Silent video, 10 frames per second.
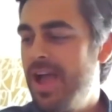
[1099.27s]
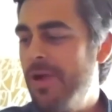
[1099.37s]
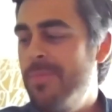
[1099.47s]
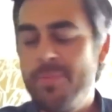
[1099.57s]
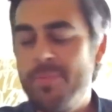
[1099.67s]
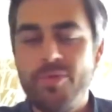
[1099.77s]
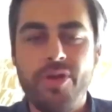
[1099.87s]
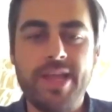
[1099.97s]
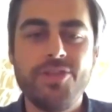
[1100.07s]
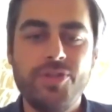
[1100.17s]
I remember
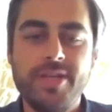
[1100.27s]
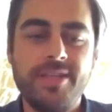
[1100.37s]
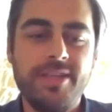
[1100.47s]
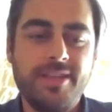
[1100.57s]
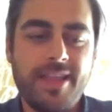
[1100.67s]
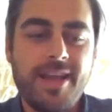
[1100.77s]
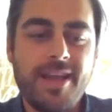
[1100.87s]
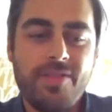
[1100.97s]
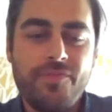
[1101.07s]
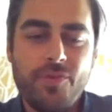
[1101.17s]
Adrian, I think
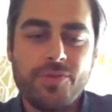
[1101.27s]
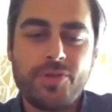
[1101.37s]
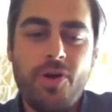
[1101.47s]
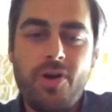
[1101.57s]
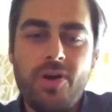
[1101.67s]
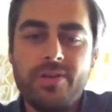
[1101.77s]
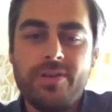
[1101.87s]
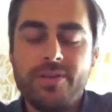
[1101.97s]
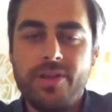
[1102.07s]
on the first call,